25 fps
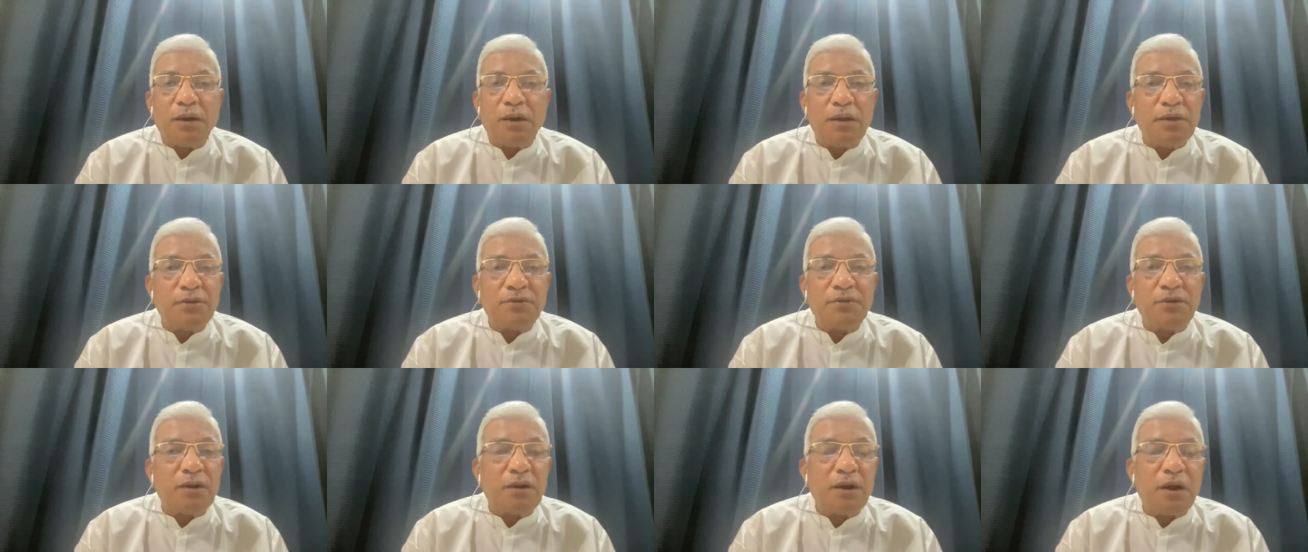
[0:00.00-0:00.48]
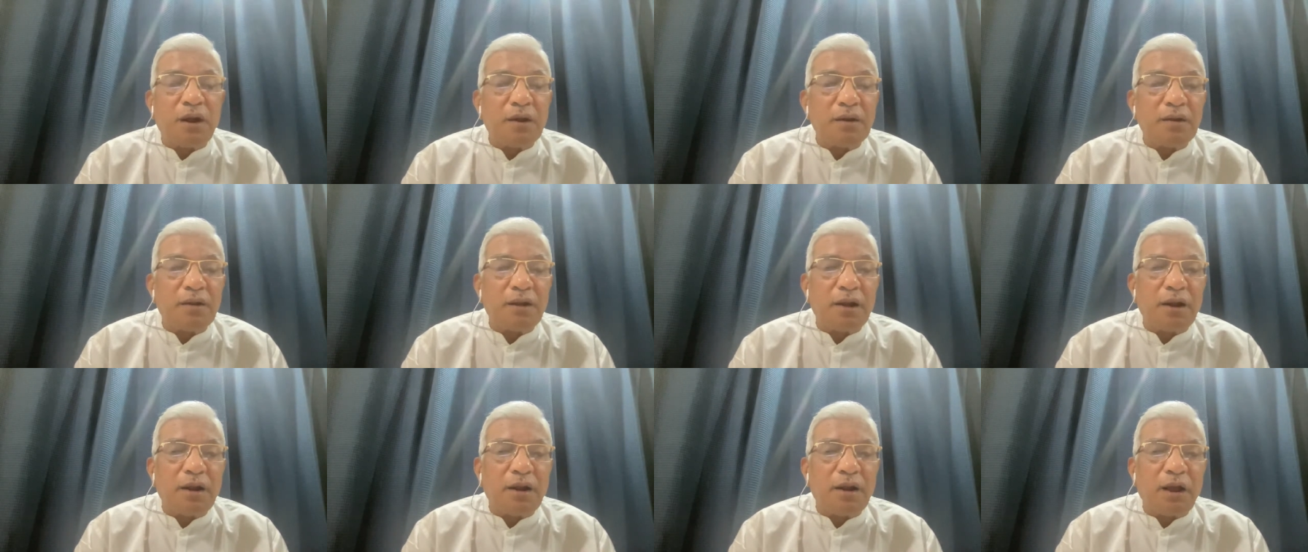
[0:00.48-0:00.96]
Is it
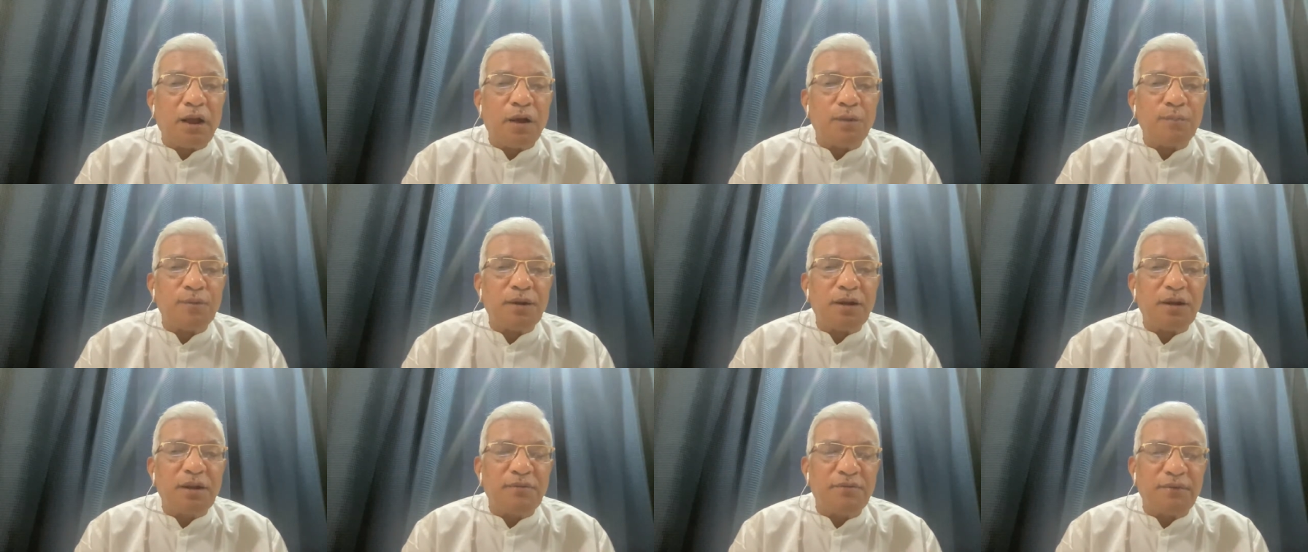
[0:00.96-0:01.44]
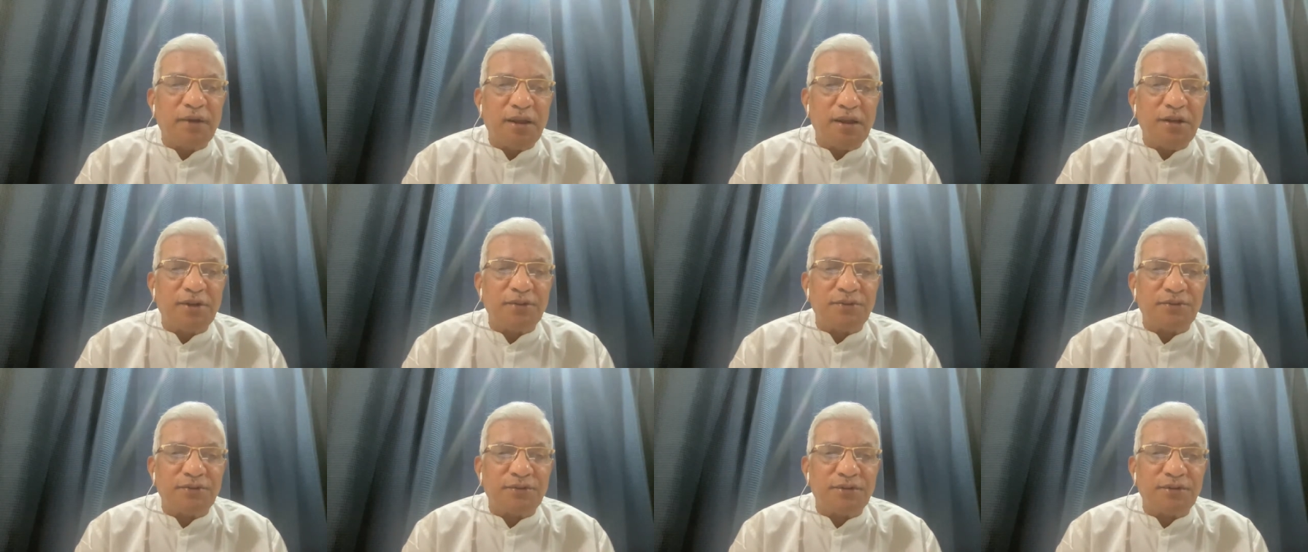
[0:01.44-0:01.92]
not that how many
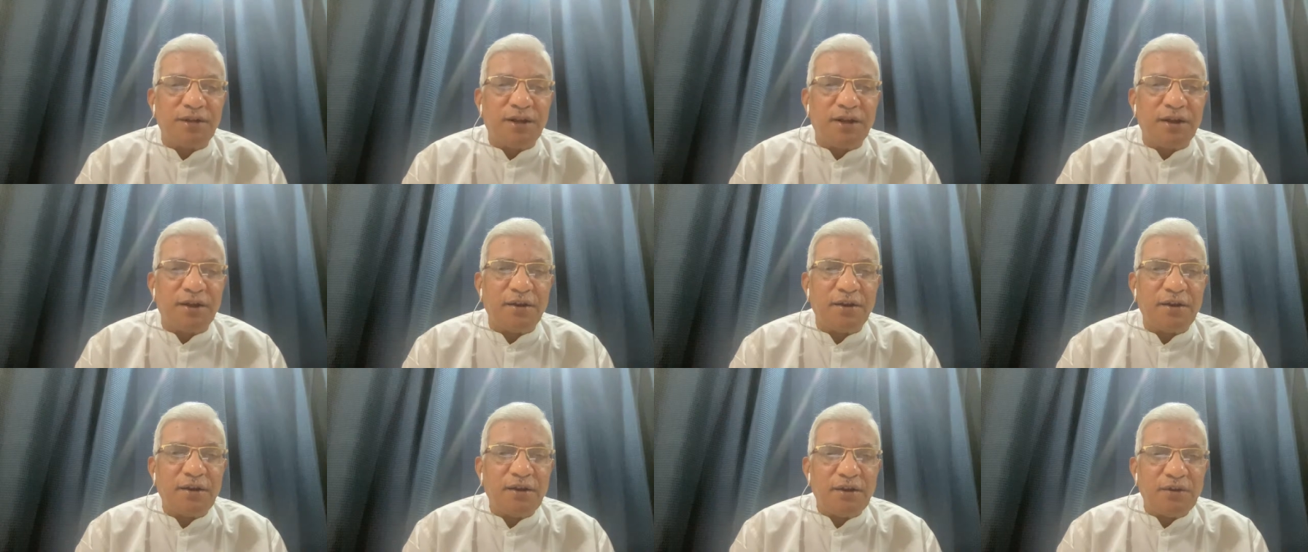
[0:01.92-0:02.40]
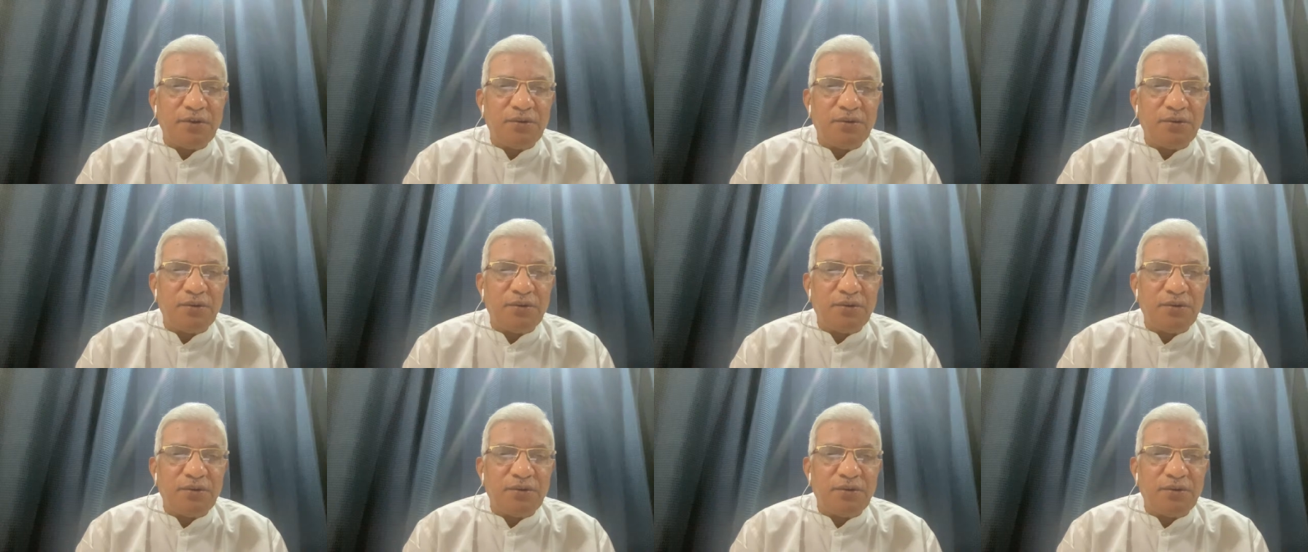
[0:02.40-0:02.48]
ways that